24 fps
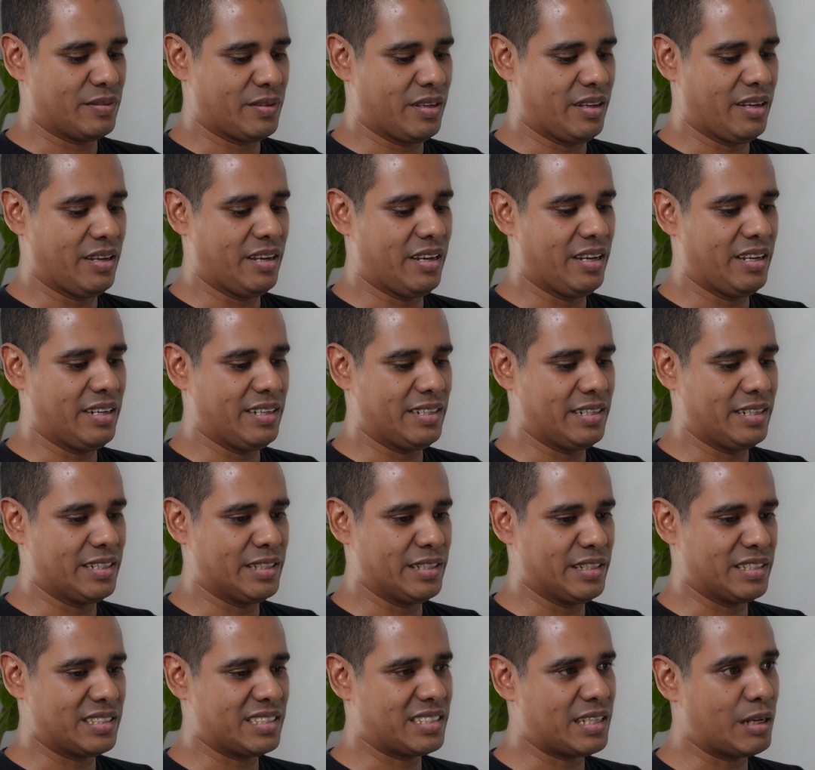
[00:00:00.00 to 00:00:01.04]
And
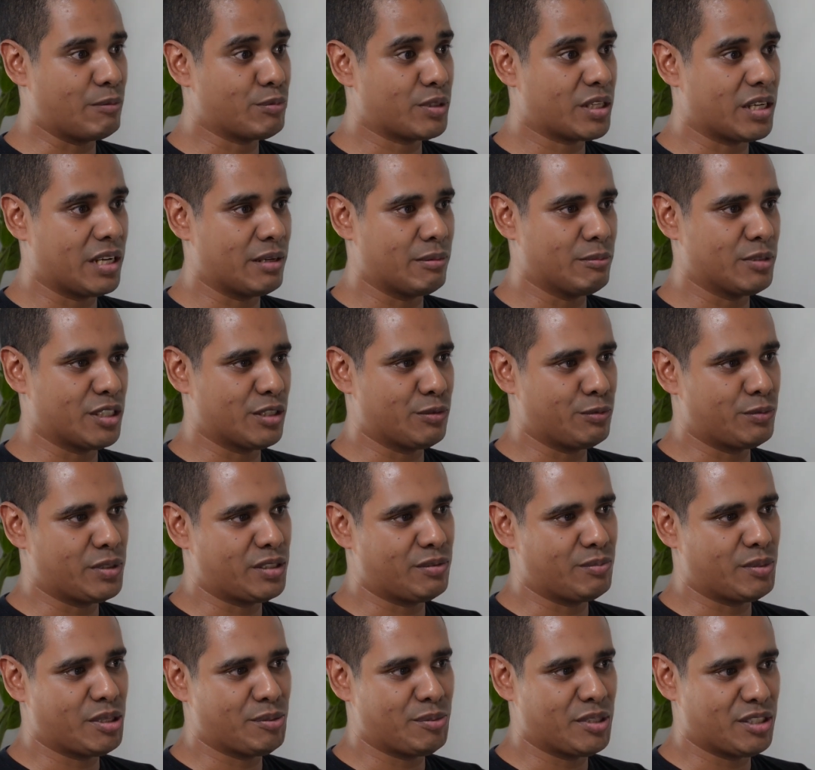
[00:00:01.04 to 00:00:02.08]
sometimes, and
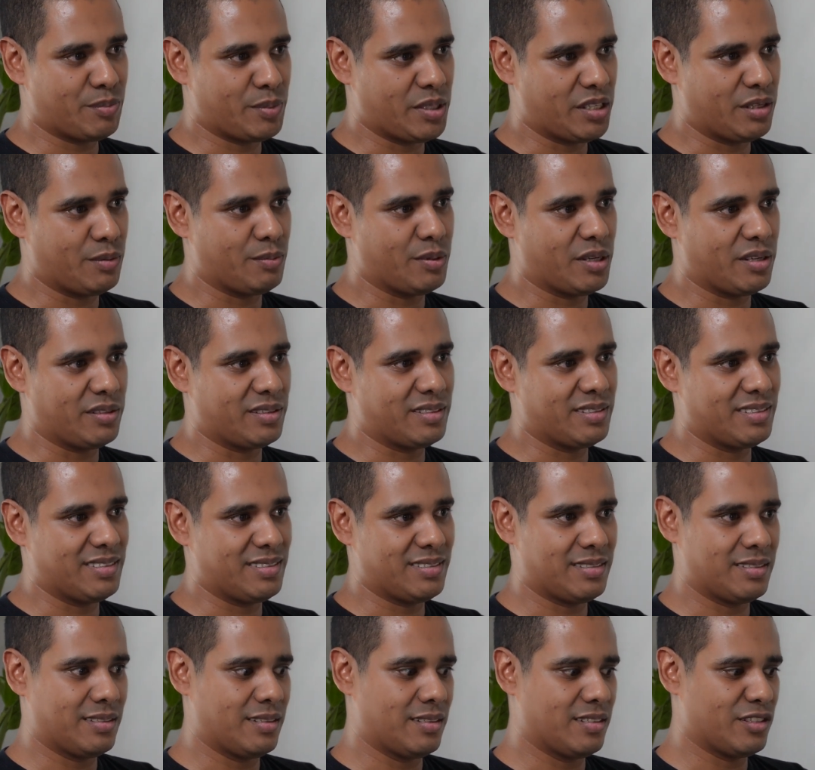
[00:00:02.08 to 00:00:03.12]
we'll maybe speak about
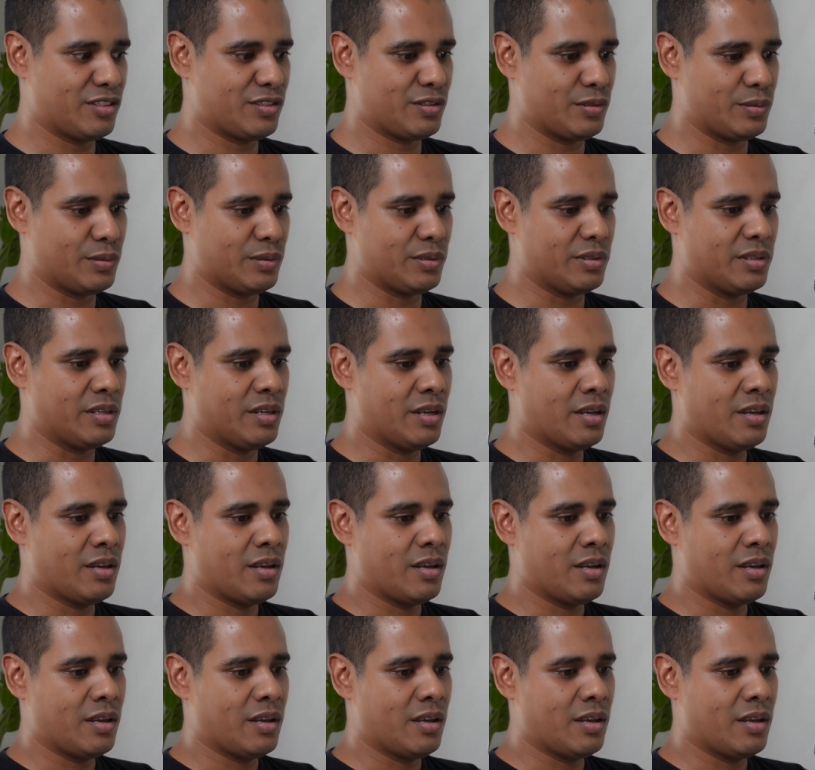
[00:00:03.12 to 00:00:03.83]
this soon,